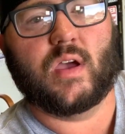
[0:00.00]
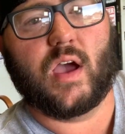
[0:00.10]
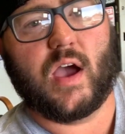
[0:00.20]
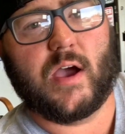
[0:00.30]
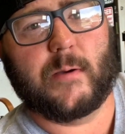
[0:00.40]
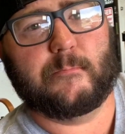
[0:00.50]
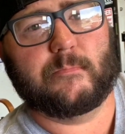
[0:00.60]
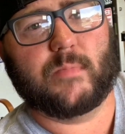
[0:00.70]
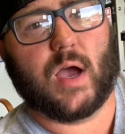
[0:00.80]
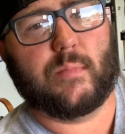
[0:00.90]
I'm
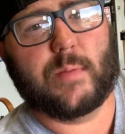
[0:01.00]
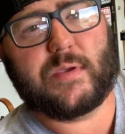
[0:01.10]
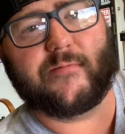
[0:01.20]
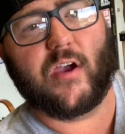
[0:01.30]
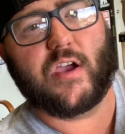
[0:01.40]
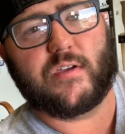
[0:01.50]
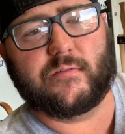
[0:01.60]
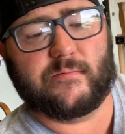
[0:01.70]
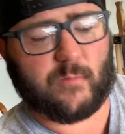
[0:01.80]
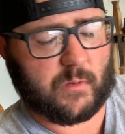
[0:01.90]
gonna be very
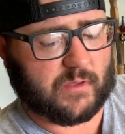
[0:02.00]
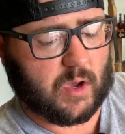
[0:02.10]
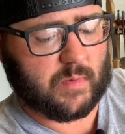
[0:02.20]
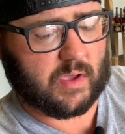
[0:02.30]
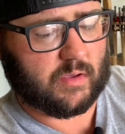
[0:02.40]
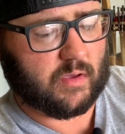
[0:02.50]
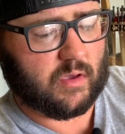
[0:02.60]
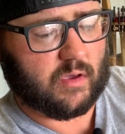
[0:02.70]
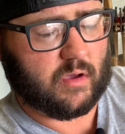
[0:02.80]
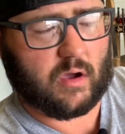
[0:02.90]
forthcoming
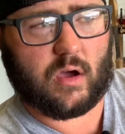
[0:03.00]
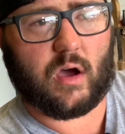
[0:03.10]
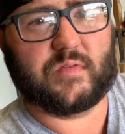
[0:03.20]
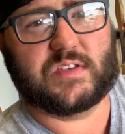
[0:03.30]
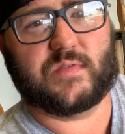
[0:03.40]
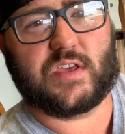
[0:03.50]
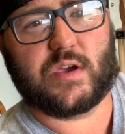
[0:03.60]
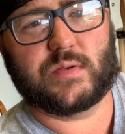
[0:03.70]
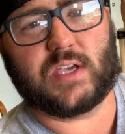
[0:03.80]
on these videos.